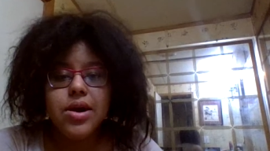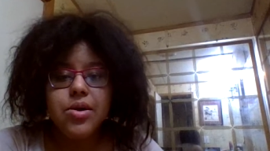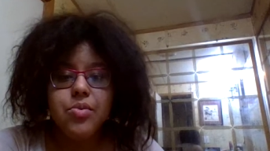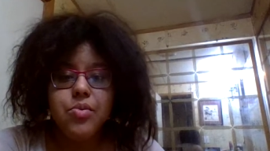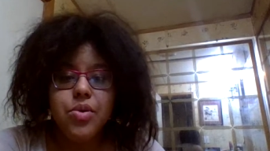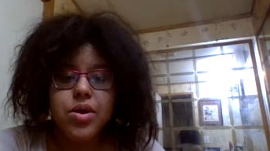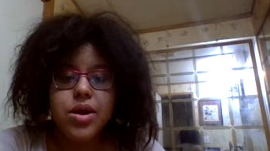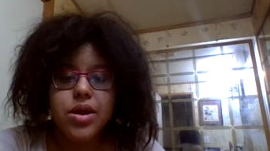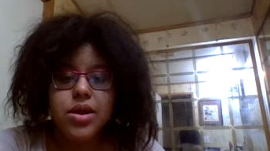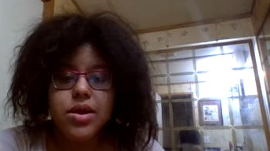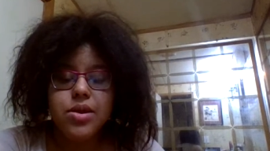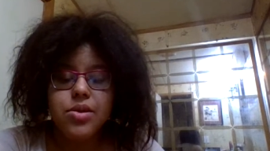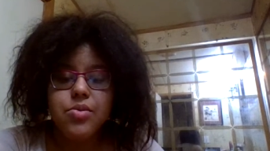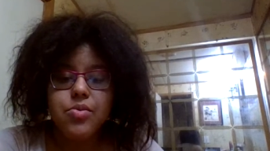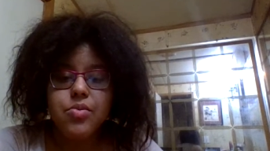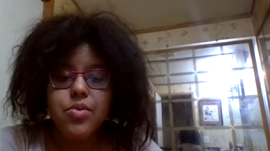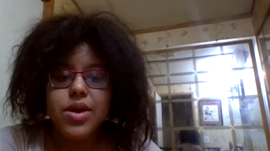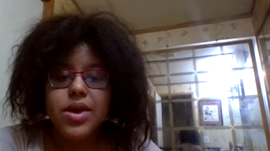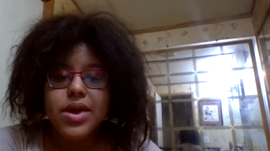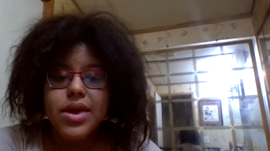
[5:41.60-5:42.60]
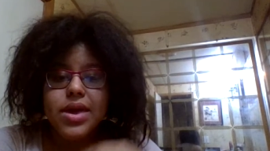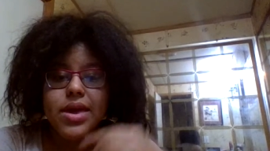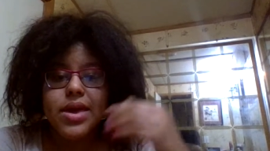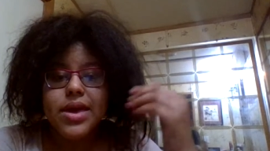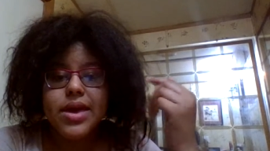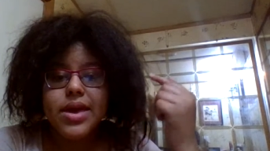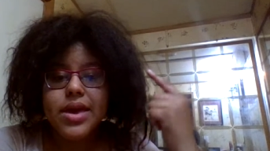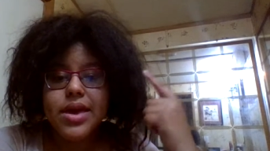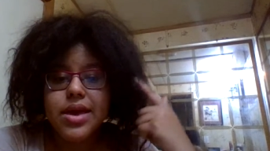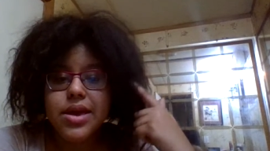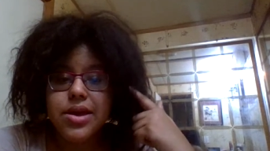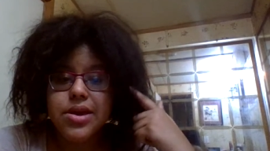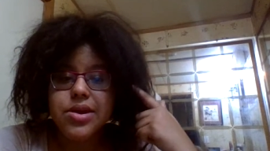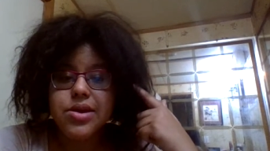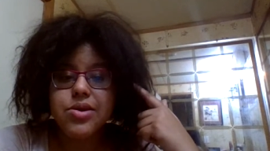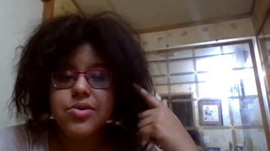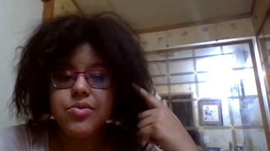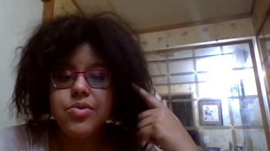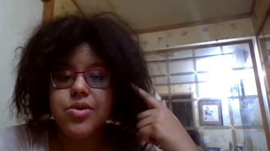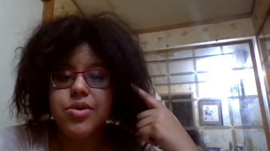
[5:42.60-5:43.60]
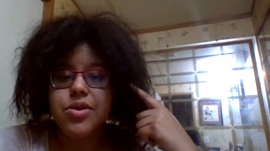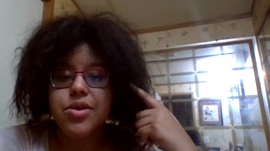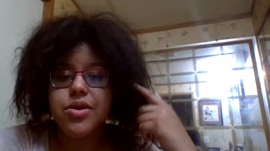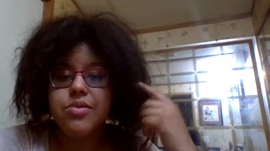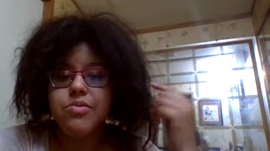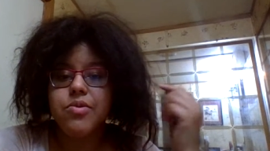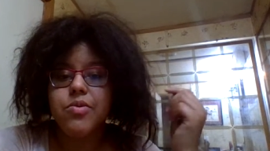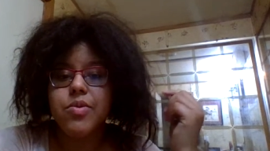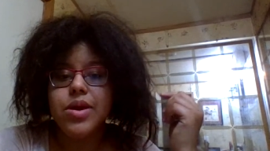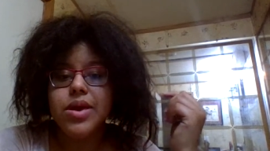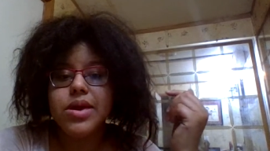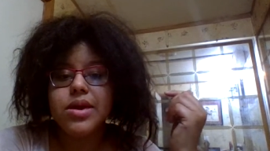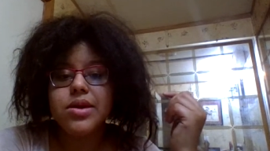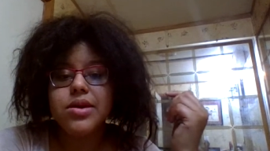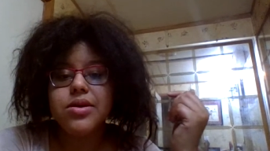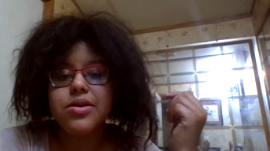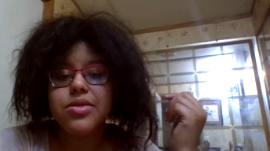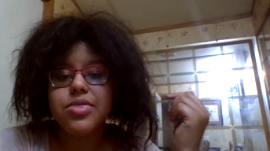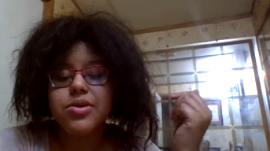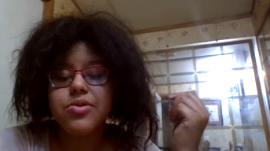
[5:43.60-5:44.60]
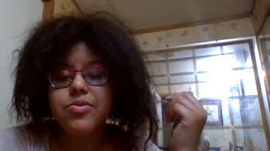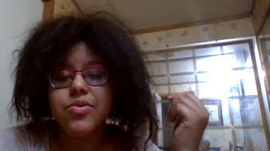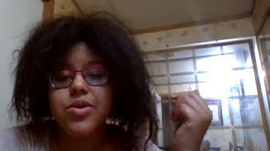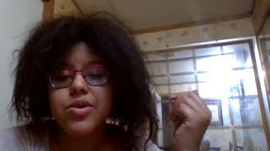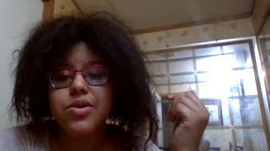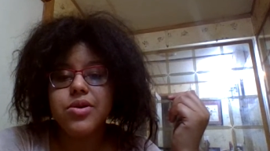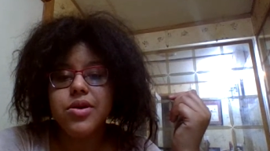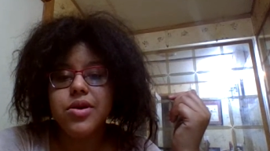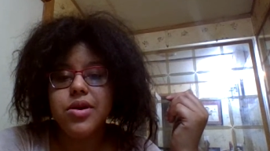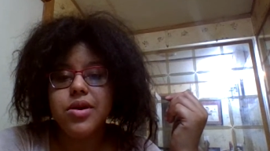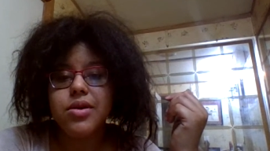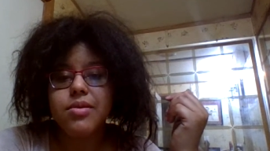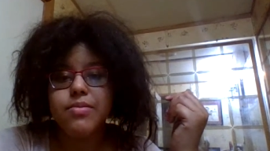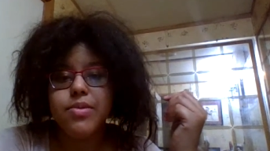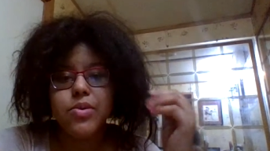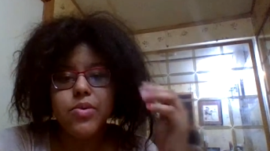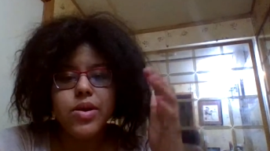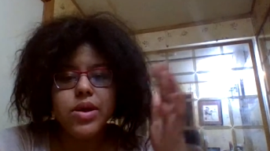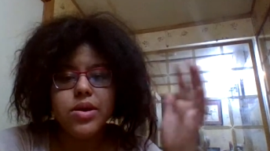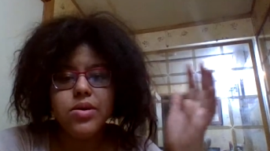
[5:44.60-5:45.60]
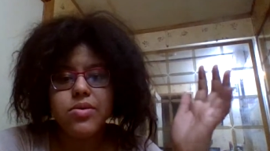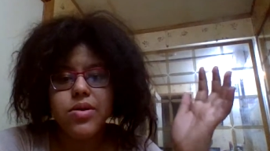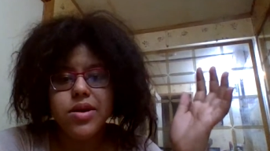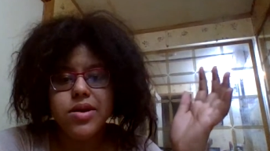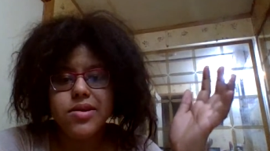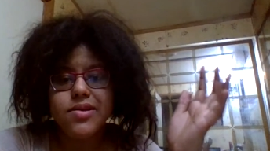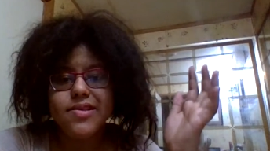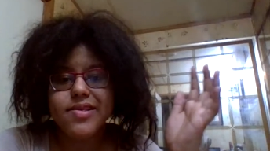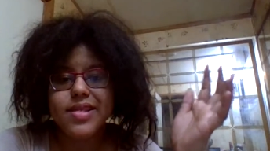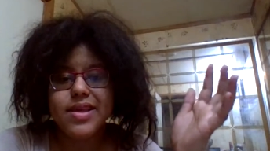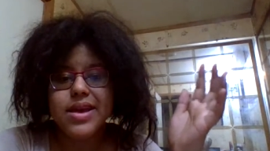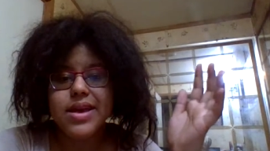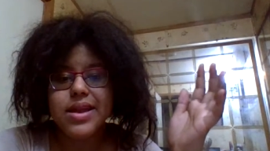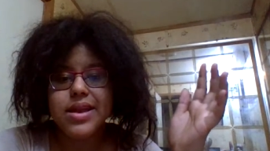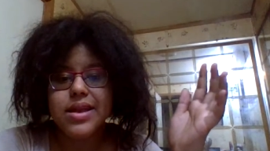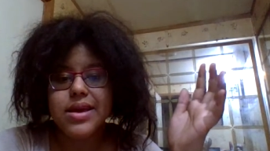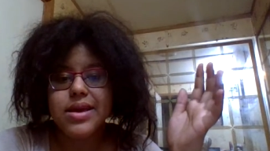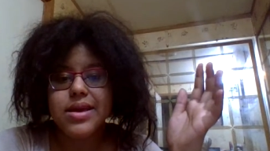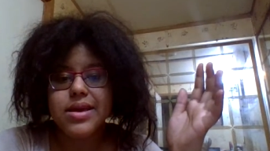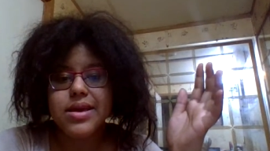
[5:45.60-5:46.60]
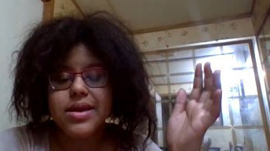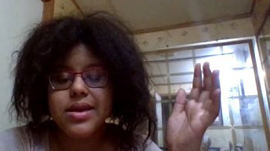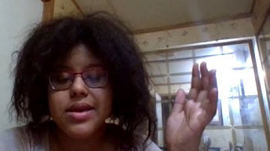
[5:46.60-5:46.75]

when we hear the word, when we hear the word, but we don't understand it,